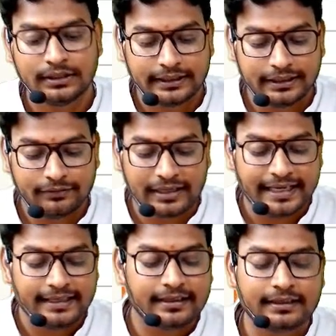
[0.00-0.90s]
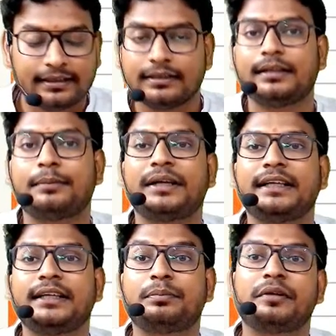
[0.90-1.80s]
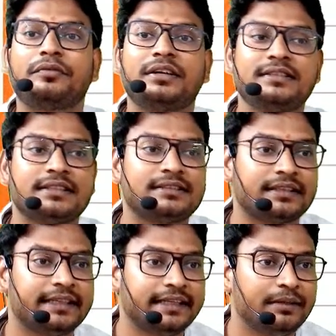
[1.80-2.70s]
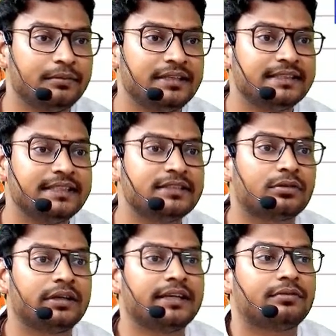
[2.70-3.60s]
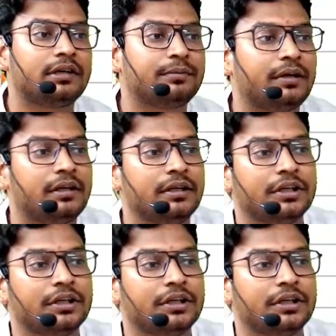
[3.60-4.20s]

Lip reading: If like that the particular preference shares are getting means it is called as what, ma?